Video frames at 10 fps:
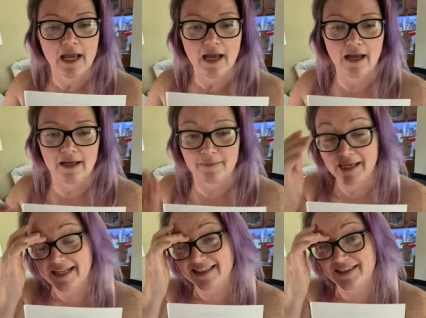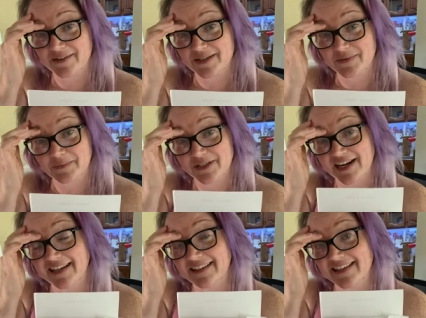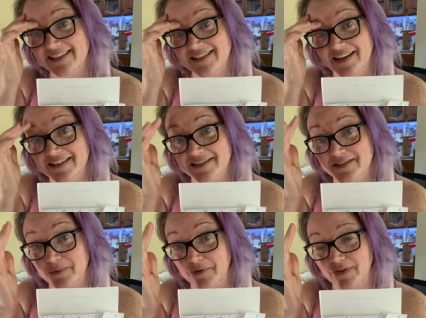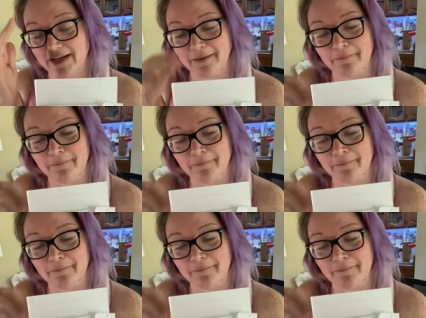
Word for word: And the reason why I'm sharing this is because it's super funny.